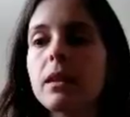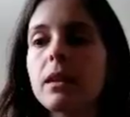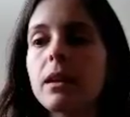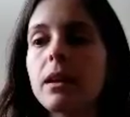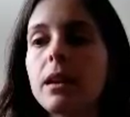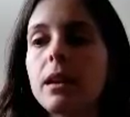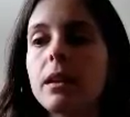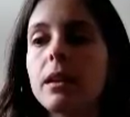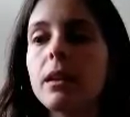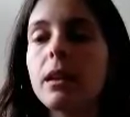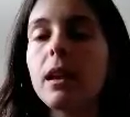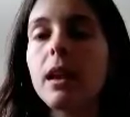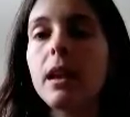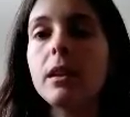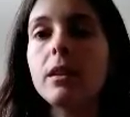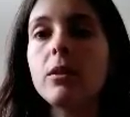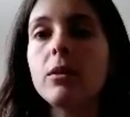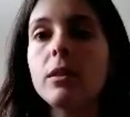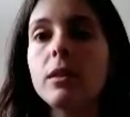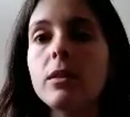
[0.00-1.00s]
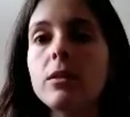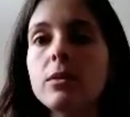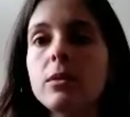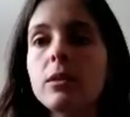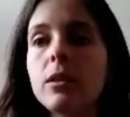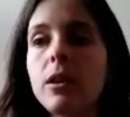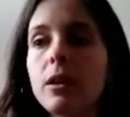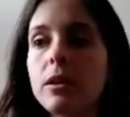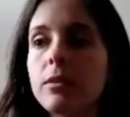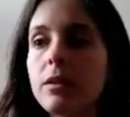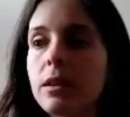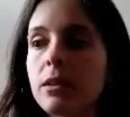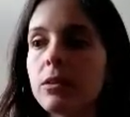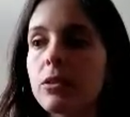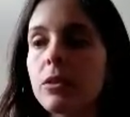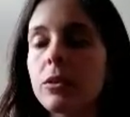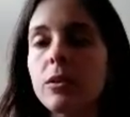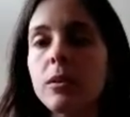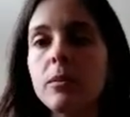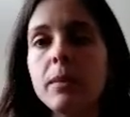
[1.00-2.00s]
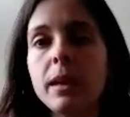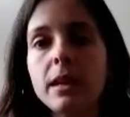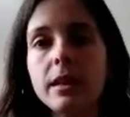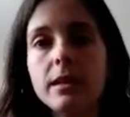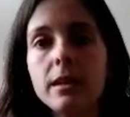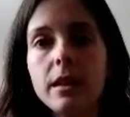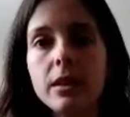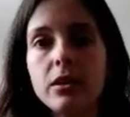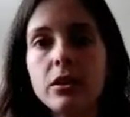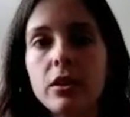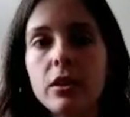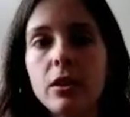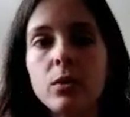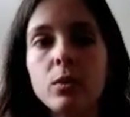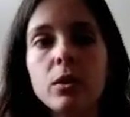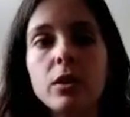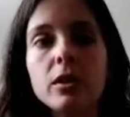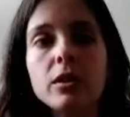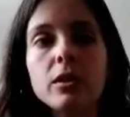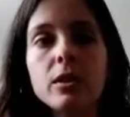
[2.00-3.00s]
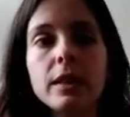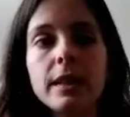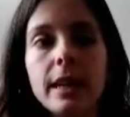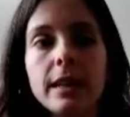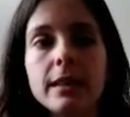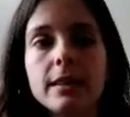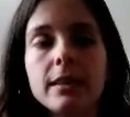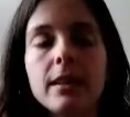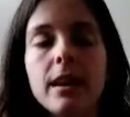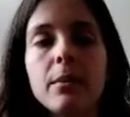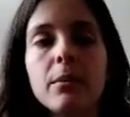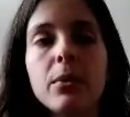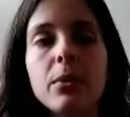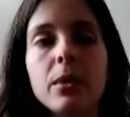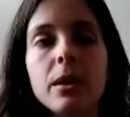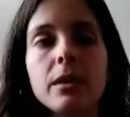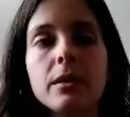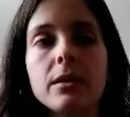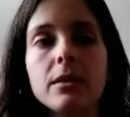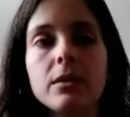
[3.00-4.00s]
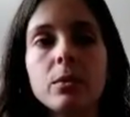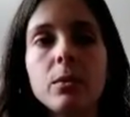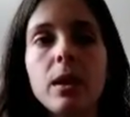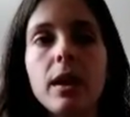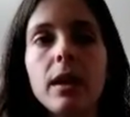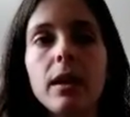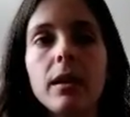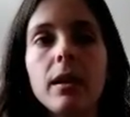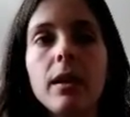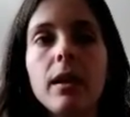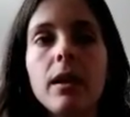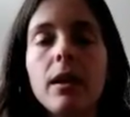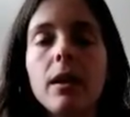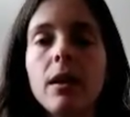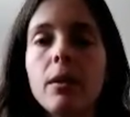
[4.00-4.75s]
And you can do a lot of internal meditation and work to get to that point as well.